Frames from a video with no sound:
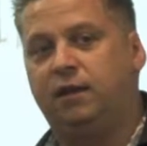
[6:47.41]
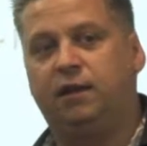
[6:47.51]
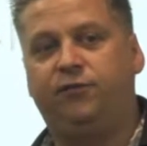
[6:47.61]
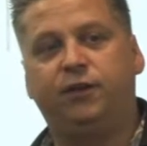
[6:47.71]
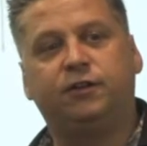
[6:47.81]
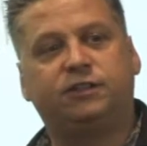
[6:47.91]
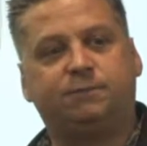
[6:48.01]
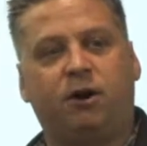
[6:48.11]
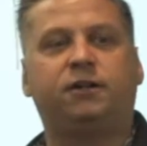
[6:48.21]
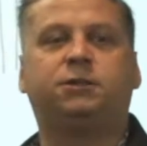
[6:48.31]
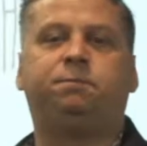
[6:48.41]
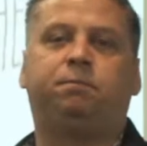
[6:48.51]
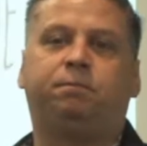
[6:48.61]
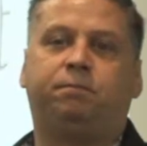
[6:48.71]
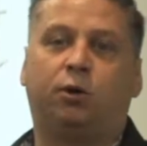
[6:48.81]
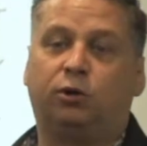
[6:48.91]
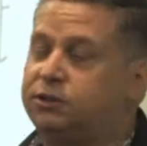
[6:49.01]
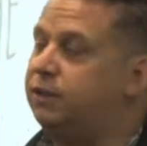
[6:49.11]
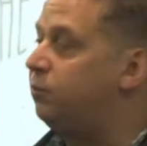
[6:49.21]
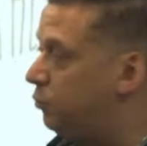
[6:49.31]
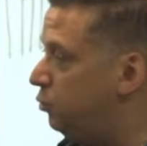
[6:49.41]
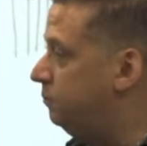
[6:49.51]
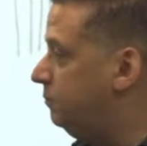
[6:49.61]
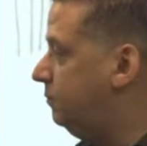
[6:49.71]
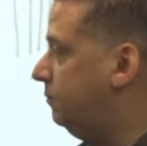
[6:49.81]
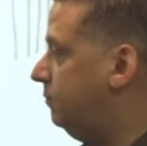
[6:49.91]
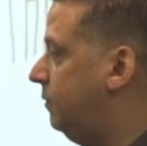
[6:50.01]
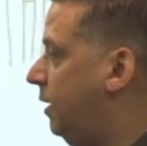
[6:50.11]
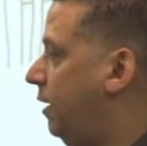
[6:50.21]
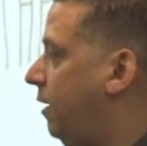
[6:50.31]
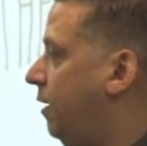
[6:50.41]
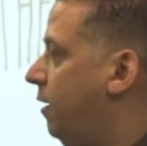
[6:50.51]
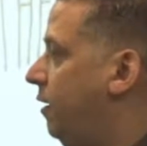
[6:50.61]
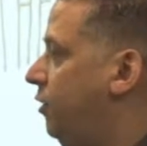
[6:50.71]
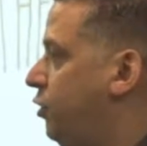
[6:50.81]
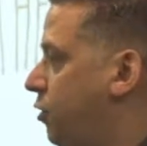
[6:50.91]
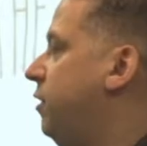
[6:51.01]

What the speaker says: If you're the smartest person in the room, you're in the